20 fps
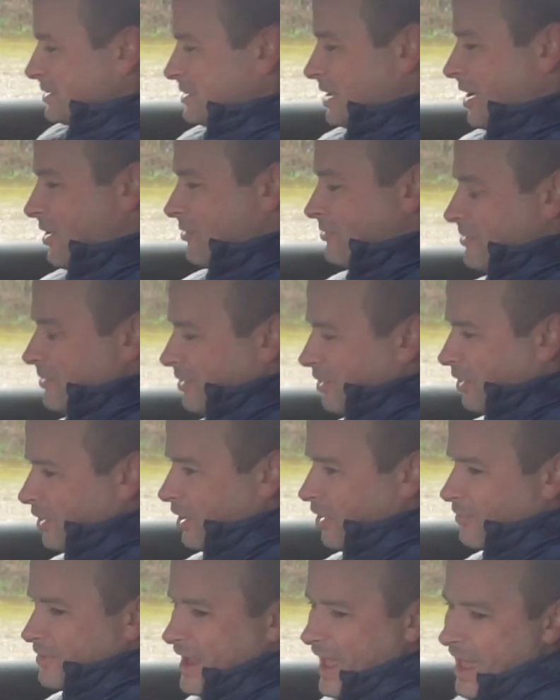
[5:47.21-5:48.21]
So,
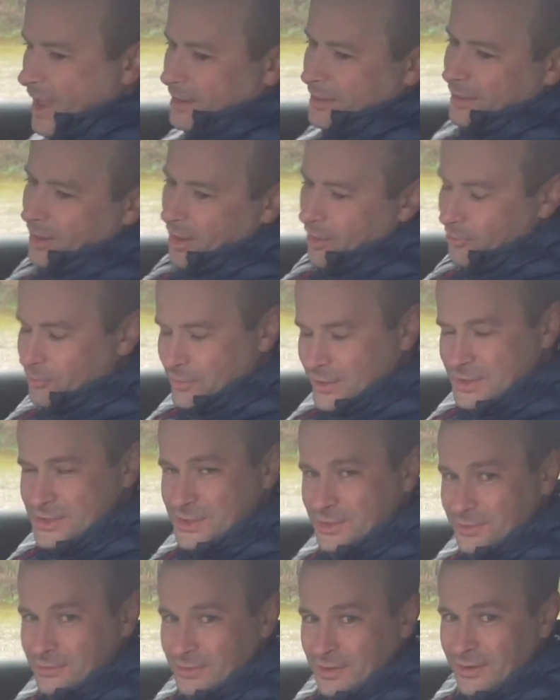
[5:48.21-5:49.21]
although
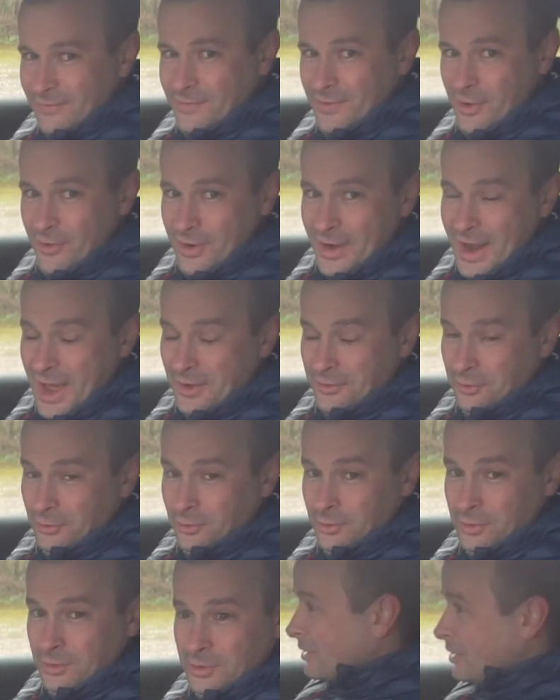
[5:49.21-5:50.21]
listen, if you're an
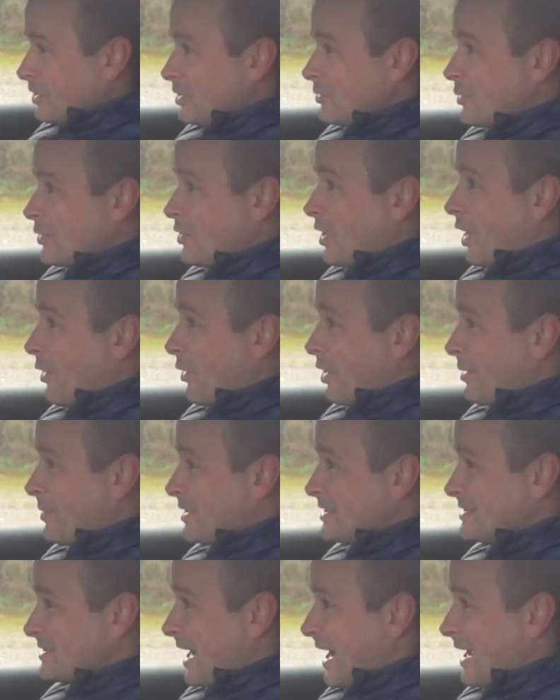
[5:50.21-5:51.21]
adult, you would not want to
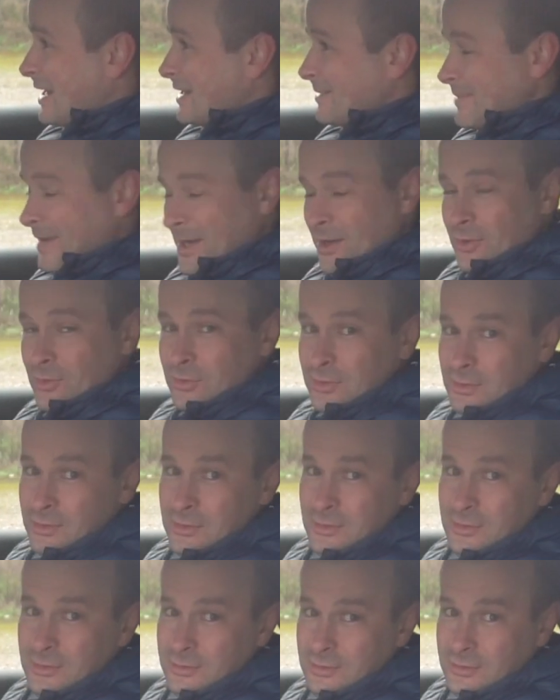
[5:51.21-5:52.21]
be sat in the middle
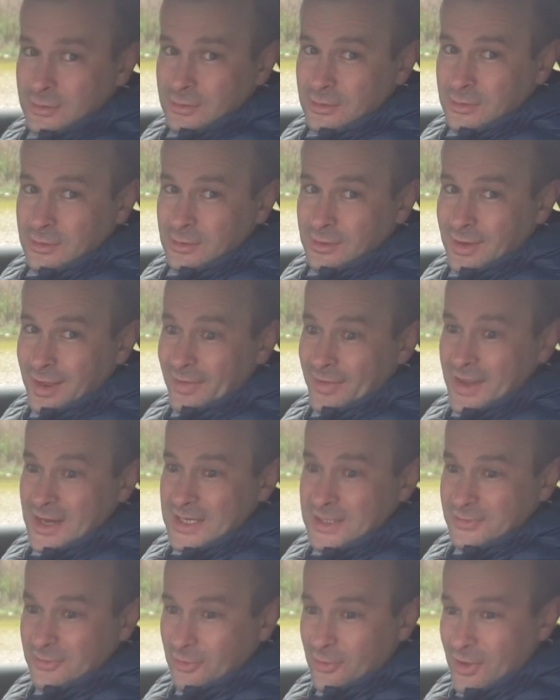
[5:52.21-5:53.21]
like
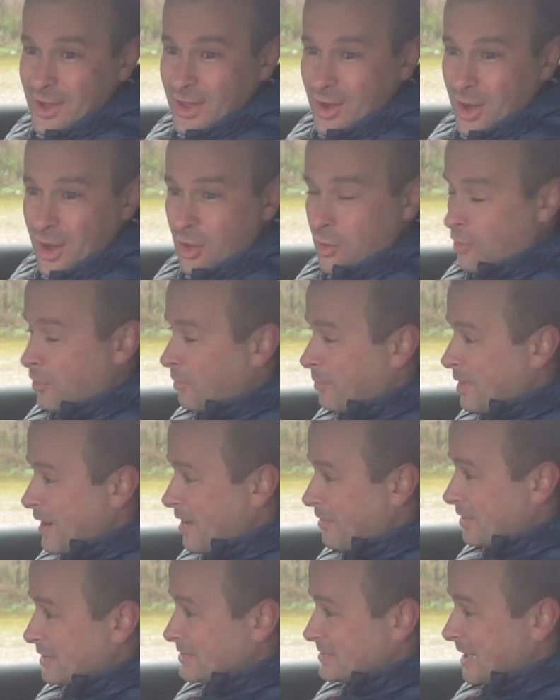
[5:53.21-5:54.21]
this for a long
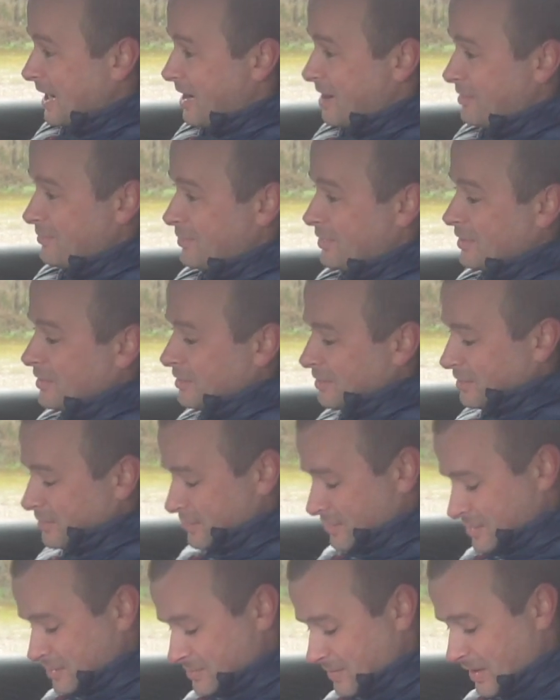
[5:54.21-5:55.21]
period of time,
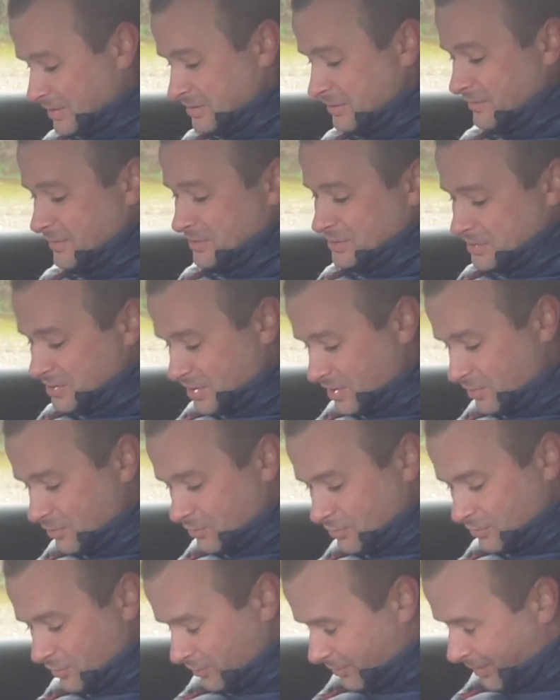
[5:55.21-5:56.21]
especially if there's two
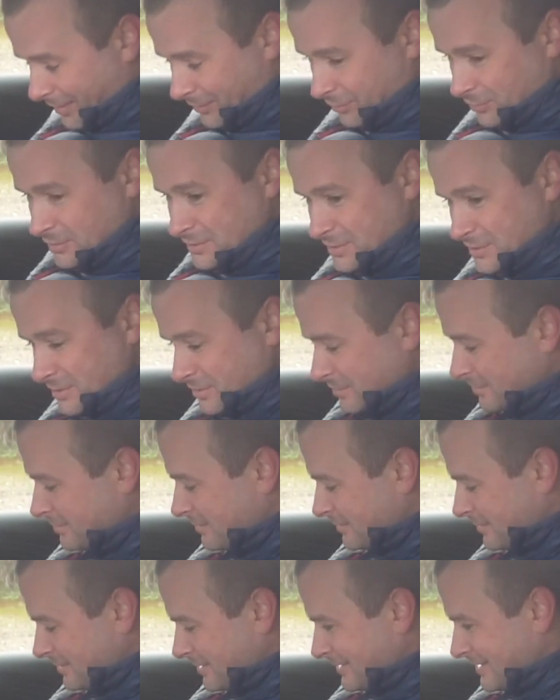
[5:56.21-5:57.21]
other adults
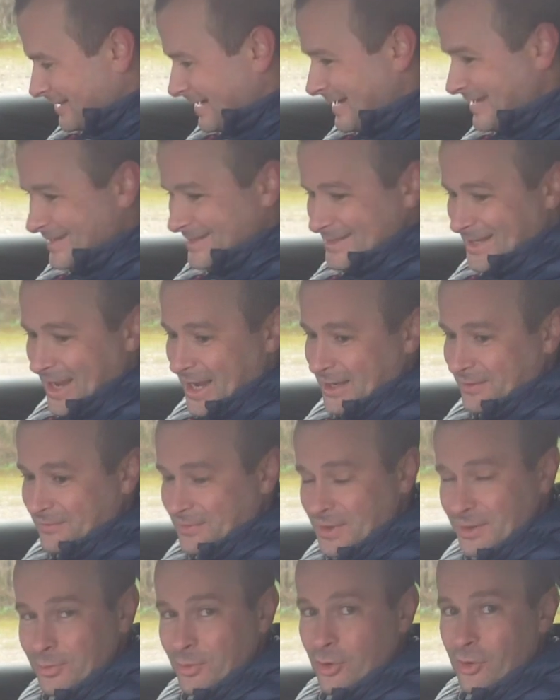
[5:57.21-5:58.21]
either side of
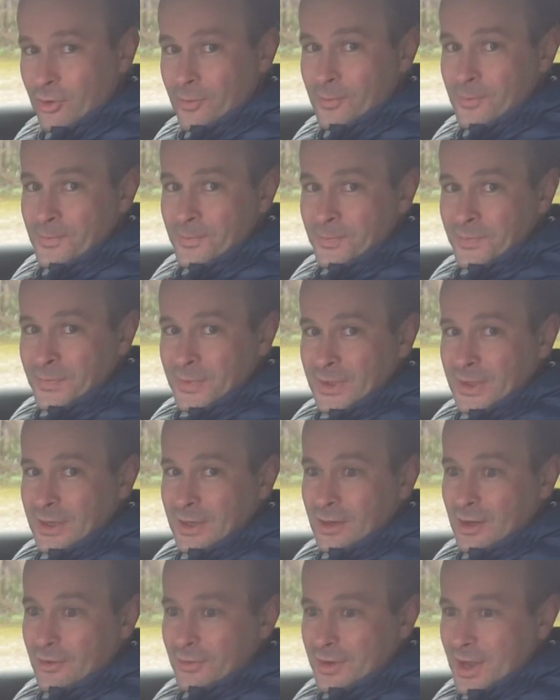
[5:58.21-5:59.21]
you. But
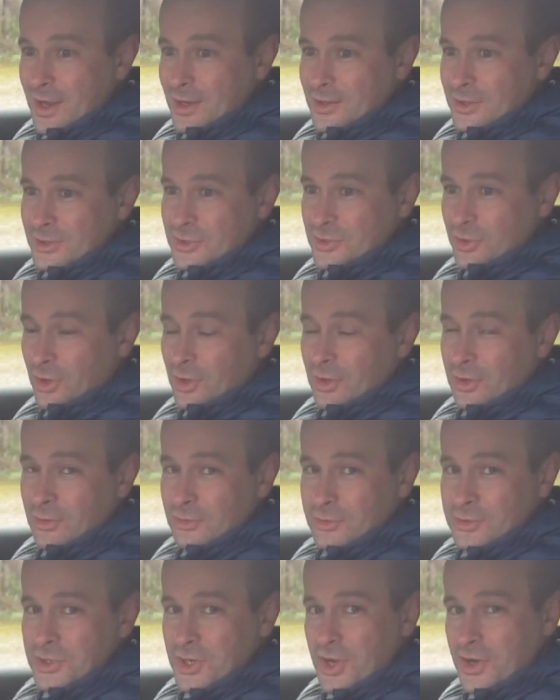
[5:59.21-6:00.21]
a short
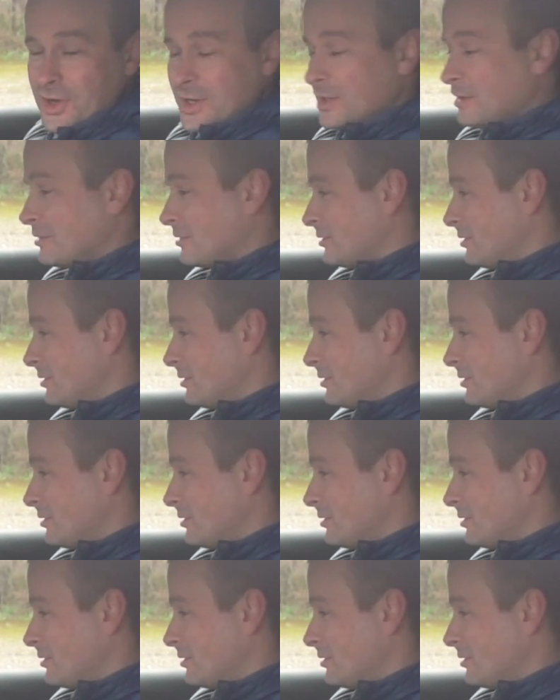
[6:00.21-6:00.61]
little journey,